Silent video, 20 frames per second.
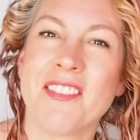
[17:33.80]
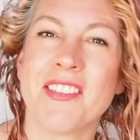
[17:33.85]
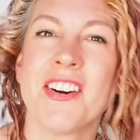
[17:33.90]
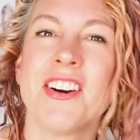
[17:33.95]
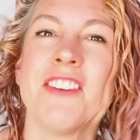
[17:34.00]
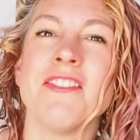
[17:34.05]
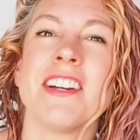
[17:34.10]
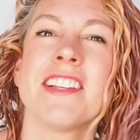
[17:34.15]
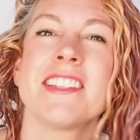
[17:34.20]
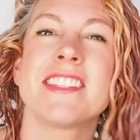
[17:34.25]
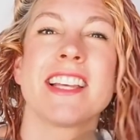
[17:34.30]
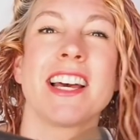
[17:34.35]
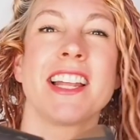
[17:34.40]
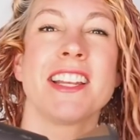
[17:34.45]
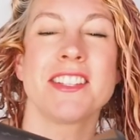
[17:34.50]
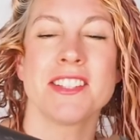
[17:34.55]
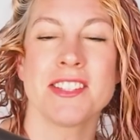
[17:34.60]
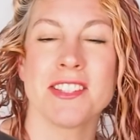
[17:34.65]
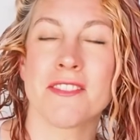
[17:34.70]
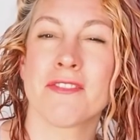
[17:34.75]
and we're almost
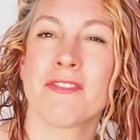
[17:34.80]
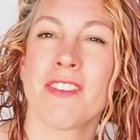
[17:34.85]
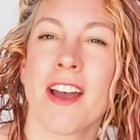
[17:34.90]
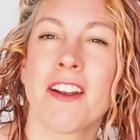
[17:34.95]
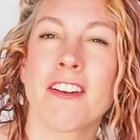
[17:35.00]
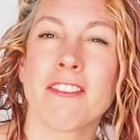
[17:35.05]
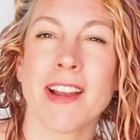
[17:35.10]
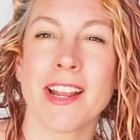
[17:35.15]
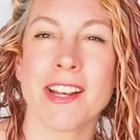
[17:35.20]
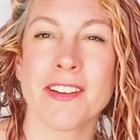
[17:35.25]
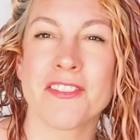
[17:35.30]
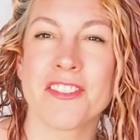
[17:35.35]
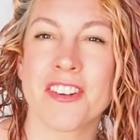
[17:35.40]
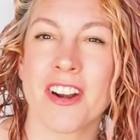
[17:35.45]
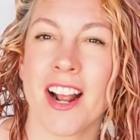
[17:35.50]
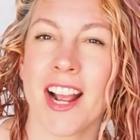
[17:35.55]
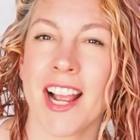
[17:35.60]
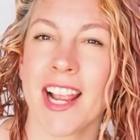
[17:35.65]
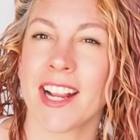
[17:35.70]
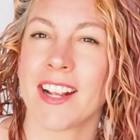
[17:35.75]
done, just the final round of
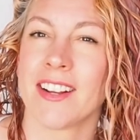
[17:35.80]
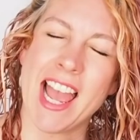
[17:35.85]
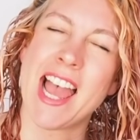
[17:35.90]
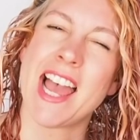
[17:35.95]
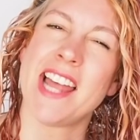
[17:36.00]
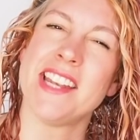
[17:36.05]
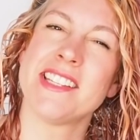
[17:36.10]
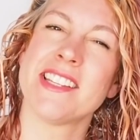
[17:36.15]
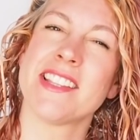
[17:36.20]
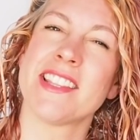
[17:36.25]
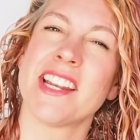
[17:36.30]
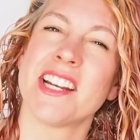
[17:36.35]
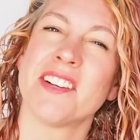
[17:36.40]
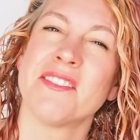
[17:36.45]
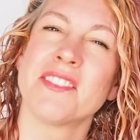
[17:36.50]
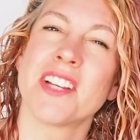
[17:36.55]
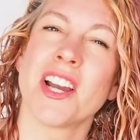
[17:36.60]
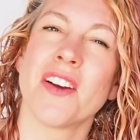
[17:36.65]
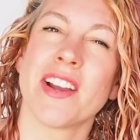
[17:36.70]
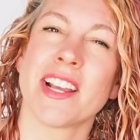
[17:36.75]
drying, and then
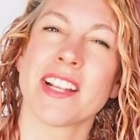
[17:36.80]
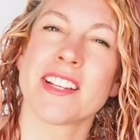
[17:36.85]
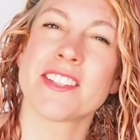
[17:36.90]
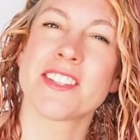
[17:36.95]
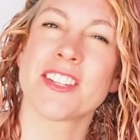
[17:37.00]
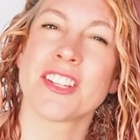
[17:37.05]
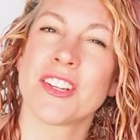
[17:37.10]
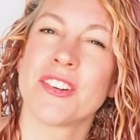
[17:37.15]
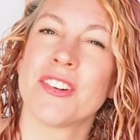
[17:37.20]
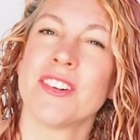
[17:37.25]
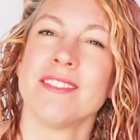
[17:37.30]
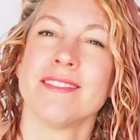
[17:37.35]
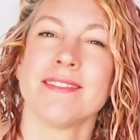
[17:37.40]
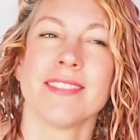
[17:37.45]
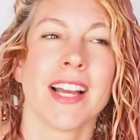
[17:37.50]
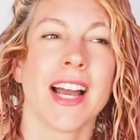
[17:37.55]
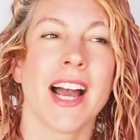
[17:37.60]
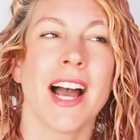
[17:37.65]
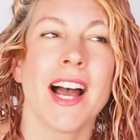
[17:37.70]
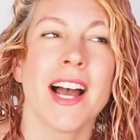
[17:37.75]
I'm going to
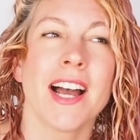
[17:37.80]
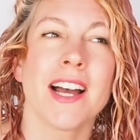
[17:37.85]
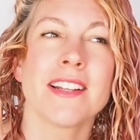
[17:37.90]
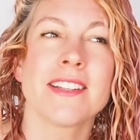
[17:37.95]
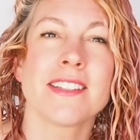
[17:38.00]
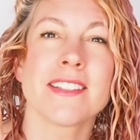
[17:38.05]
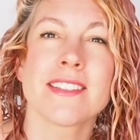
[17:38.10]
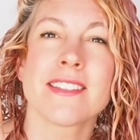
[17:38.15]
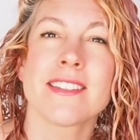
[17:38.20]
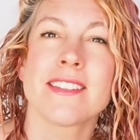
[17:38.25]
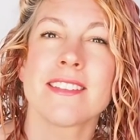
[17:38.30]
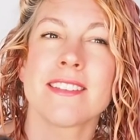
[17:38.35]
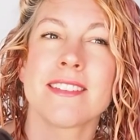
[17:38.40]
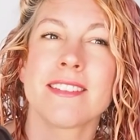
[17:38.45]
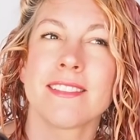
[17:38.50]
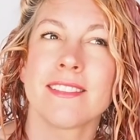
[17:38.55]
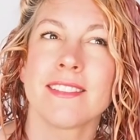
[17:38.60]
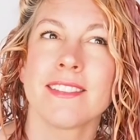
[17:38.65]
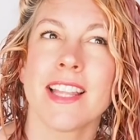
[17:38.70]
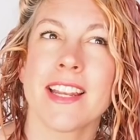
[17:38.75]

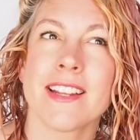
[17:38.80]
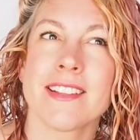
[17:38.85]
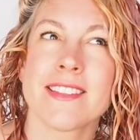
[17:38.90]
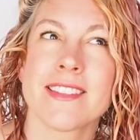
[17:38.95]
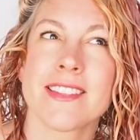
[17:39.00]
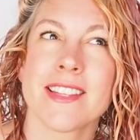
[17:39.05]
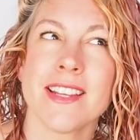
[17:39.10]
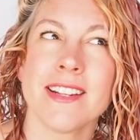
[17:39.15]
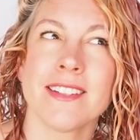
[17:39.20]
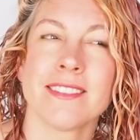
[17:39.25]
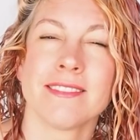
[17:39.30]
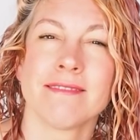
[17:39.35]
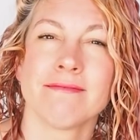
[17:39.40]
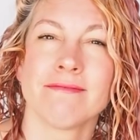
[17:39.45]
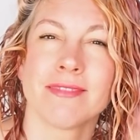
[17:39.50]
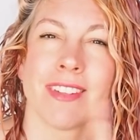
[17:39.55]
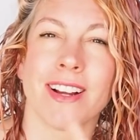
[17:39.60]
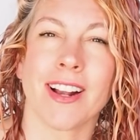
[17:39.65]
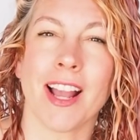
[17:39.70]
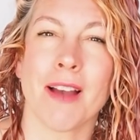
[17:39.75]
just let it sit.
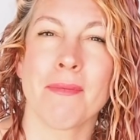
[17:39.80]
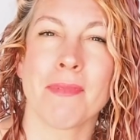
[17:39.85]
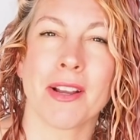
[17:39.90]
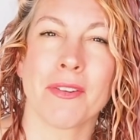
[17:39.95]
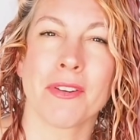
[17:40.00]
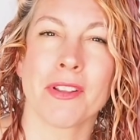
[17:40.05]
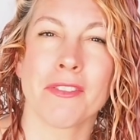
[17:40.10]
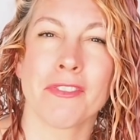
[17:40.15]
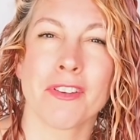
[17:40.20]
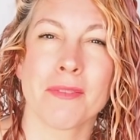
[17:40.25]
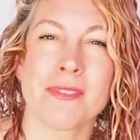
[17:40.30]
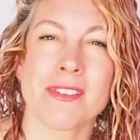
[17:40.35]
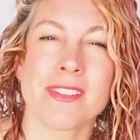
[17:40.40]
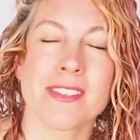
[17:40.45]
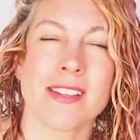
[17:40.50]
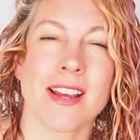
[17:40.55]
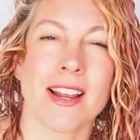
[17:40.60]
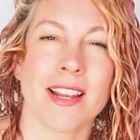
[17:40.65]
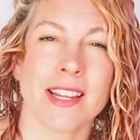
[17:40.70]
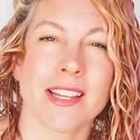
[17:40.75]
I'll come back with a few more
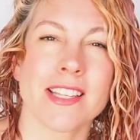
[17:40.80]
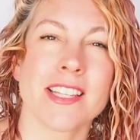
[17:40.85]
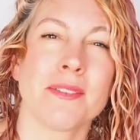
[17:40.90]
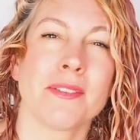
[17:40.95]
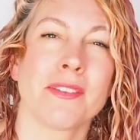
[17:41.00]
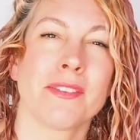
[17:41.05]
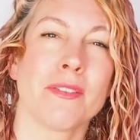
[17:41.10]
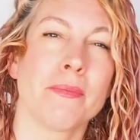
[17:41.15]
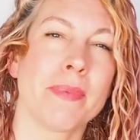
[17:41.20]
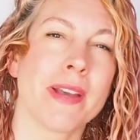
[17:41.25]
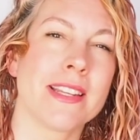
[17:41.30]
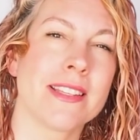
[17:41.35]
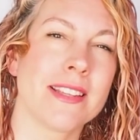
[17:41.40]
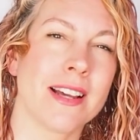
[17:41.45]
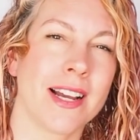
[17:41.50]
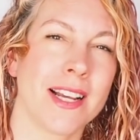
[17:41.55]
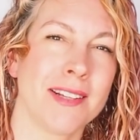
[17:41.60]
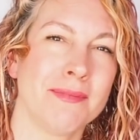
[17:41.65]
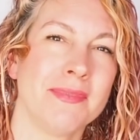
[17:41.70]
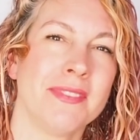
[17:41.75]
styling tips for
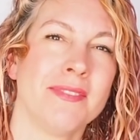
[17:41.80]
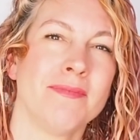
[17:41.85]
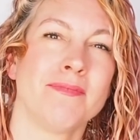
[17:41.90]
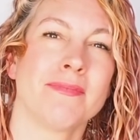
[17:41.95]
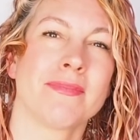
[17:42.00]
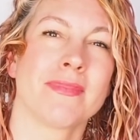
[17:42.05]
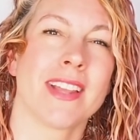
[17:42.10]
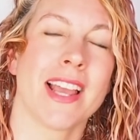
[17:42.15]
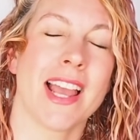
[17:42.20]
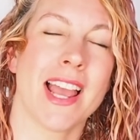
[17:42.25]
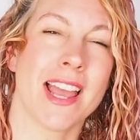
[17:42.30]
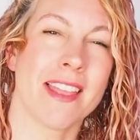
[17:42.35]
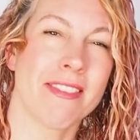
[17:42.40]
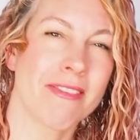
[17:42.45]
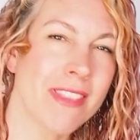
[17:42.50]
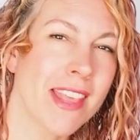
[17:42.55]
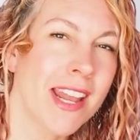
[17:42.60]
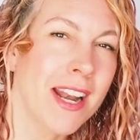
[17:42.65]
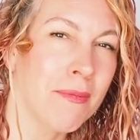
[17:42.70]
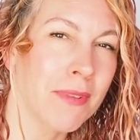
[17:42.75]
bedtime,
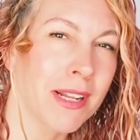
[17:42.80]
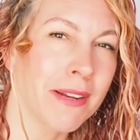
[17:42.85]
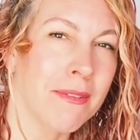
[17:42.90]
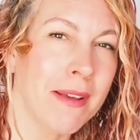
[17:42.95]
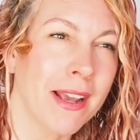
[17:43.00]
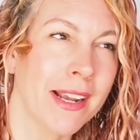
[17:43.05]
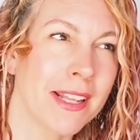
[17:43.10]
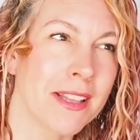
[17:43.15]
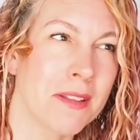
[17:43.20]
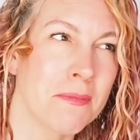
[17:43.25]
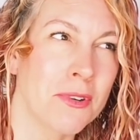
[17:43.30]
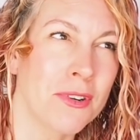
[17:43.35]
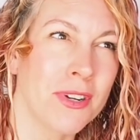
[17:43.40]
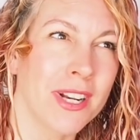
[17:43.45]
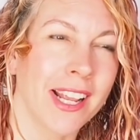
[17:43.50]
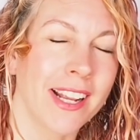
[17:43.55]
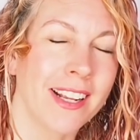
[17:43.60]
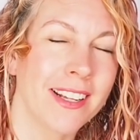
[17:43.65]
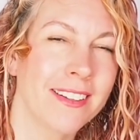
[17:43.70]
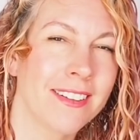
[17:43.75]
and then I'm going to be back in the
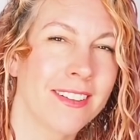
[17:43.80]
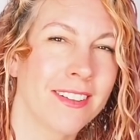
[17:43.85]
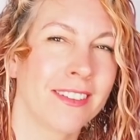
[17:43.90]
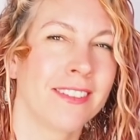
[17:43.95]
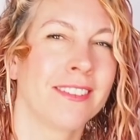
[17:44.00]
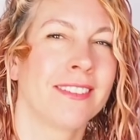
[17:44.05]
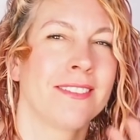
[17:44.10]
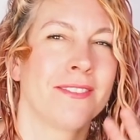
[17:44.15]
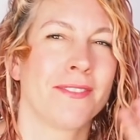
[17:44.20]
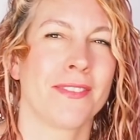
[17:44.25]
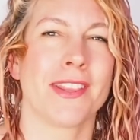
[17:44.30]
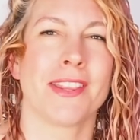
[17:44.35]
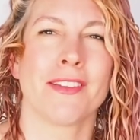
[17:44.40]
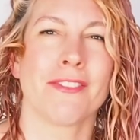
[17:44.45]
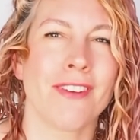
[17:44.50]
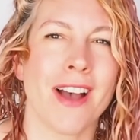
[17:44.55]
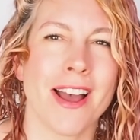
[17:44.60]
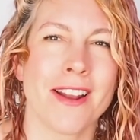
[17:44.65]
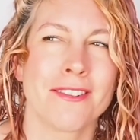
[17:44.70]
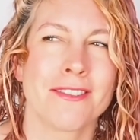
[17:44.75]
morning with the
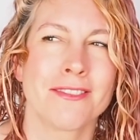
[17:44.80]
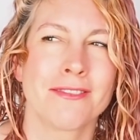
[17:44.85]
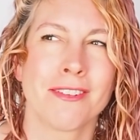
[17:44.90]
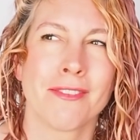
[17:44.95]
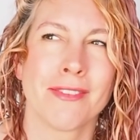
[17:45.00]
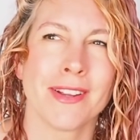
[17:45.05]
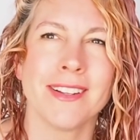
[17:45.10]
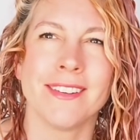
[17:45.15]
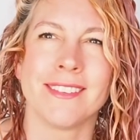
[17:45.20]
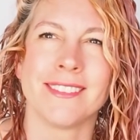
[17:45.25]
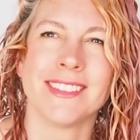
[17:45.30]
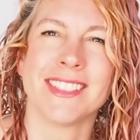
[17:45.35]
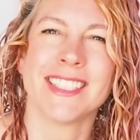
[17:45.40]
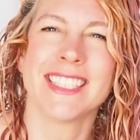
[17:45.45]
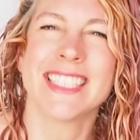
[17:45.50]
final reveal.